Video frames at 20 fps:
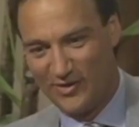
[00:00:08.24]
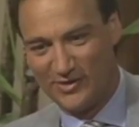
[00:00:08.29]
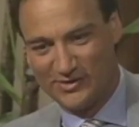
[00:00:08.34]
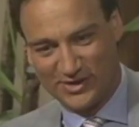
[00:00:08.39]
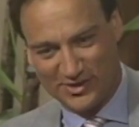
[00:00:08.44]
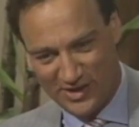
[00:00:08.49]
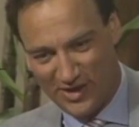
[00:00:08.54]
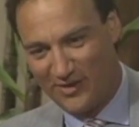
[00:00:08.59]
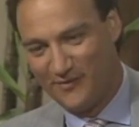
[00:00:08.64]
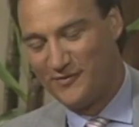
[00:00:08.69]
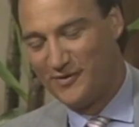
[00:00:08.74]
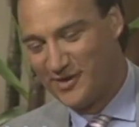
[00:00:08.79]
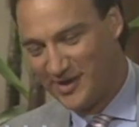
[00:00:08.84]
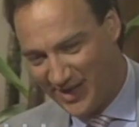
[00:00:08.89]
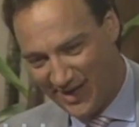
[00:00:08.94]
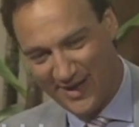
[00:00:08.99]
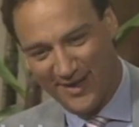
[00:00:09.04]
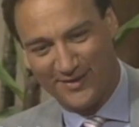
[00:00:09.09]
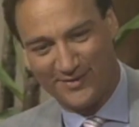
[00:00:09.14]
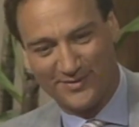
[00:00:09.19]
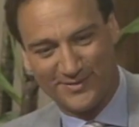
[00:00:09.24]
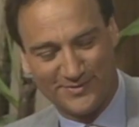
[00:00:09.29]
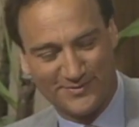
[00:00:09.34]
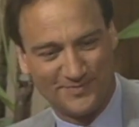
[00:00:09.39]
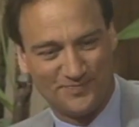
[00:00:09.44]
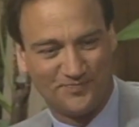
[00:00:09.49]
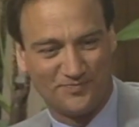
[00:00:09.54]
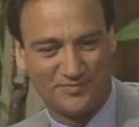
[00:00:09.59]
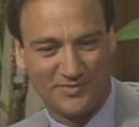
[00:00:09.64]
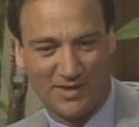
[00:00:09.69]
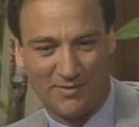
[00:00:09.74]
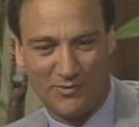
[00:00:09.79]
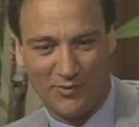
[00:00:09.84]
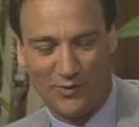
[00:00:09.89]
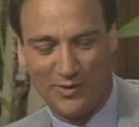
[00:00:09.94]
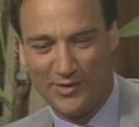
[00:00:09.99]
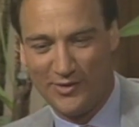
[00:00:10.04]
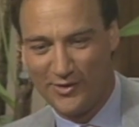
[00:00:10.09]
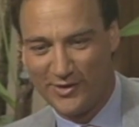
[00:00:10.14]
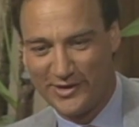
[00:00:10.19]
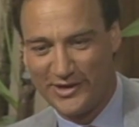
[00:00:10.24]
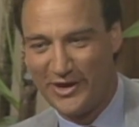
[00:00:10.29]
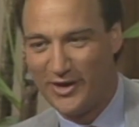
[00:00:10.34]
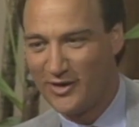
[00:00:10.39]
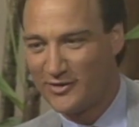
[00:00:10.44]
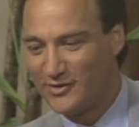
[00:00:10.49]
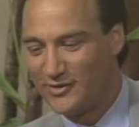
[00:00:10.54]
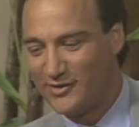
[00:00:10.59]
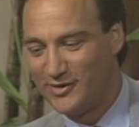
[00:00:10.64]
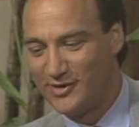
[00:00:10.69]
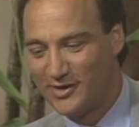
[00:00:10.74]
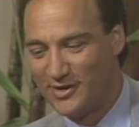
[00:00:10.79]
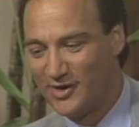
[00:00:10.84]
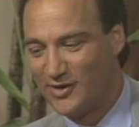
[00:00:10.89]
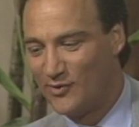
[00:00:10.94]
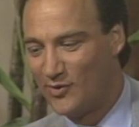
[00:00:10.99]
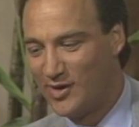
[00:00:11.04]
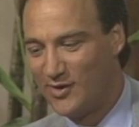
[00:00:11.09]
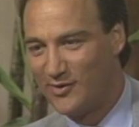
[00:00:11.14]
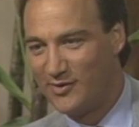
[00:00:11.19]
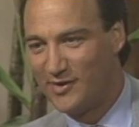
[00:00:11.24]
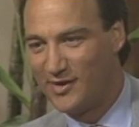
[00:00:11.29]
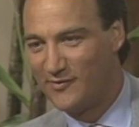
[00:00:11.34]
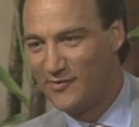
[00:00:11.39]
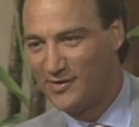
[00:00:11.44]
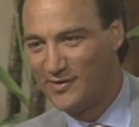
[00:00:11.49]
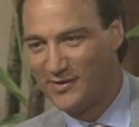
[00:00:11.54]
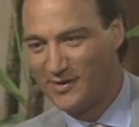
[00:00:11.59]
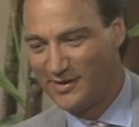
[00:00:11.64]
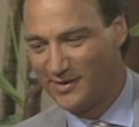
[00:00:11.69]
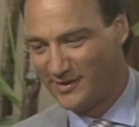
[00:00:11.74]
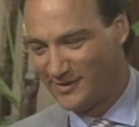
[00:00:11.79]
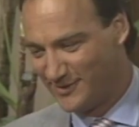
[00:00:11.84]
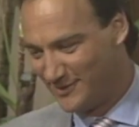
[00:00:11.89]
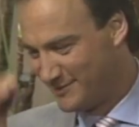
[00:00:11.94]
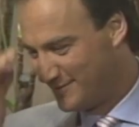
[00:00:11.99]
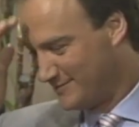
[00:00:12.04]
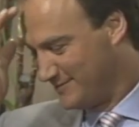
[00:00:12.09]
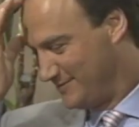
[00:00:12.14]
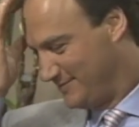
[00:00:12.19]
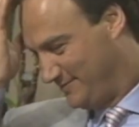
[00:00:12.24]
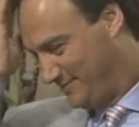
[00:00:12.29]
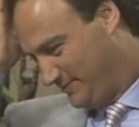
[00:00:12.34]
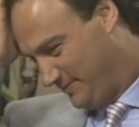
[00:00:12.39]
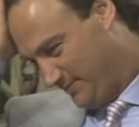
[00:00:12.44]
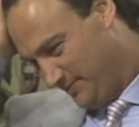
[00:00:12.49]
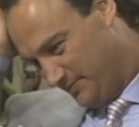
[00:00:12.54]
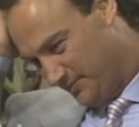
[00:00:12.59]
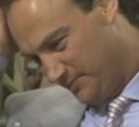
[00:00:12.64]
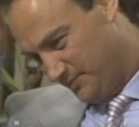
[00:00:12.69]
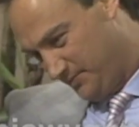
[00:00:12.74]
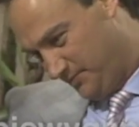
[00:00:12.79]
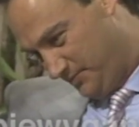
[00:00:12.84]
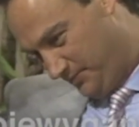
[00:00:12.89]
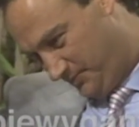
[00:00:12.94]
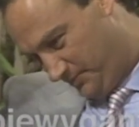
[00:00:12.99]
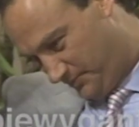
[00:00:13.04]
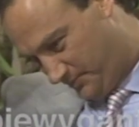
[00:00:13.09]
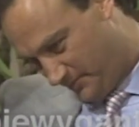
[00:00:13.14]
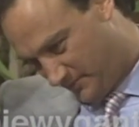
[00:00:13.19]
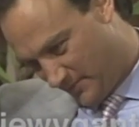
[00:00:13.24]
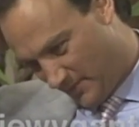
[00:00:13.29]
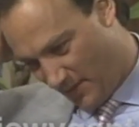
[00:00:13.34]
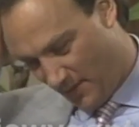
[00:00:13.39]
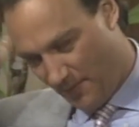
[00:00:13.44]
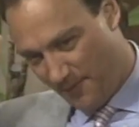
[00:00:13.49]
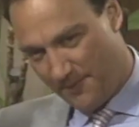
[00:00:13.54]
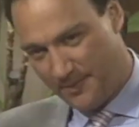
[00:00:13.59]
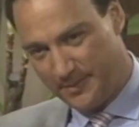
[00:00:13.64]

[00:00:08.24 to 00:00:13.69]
yourself, you can't. when you're a character, you get away with everything. You know? Three, two, one, go ahead.